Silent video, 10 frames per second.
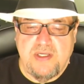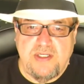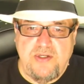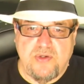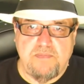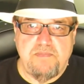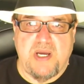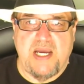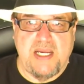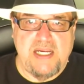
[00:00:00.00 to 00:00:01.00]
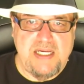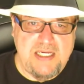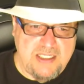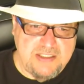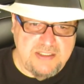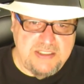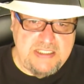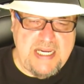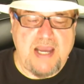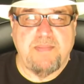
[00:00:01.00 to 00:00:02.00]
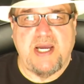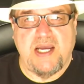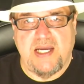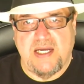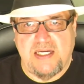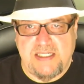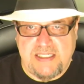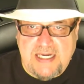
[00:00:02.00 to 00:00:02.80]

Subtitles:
you can buy Yamaha